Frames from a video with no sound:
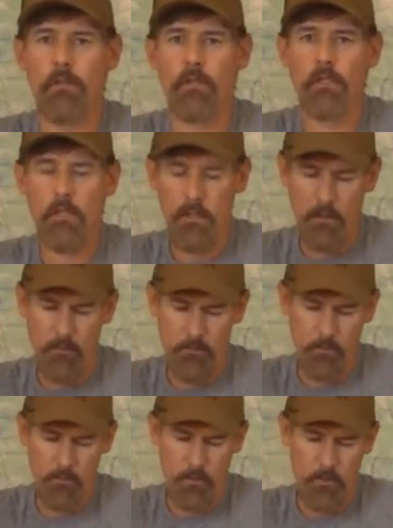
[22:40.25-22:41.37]
And if
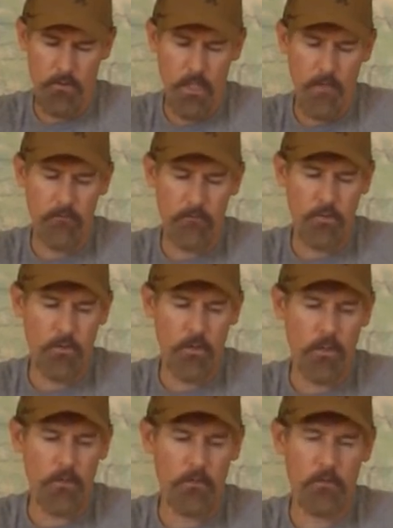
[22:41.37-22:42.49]
you were to drive to a
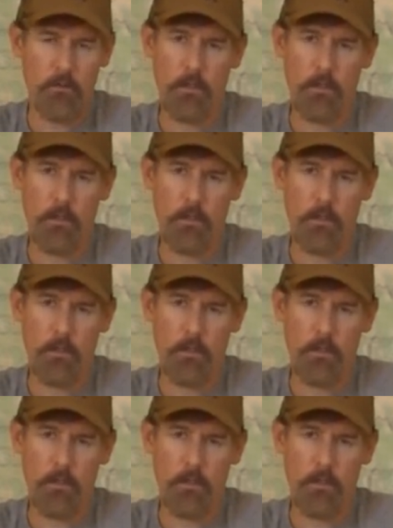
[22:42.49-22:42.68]
hunt,